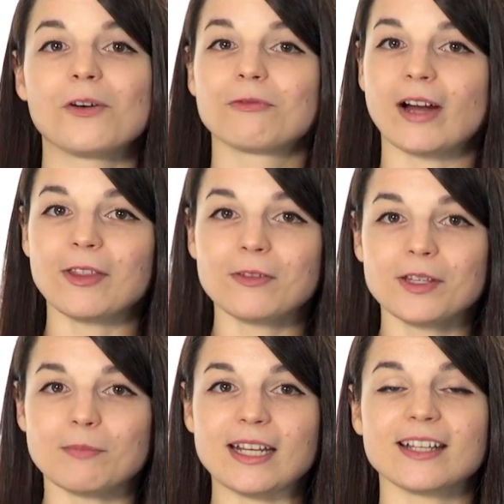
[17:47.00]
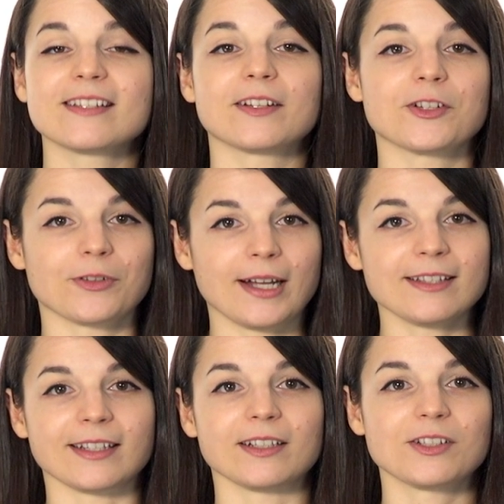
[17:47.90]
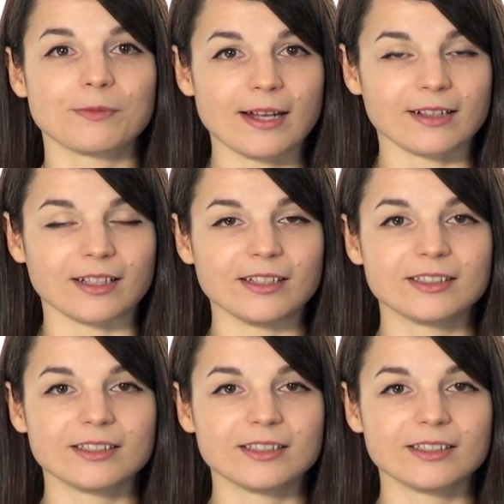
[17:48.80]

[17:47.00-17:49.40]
rather than meanings that are translated directly.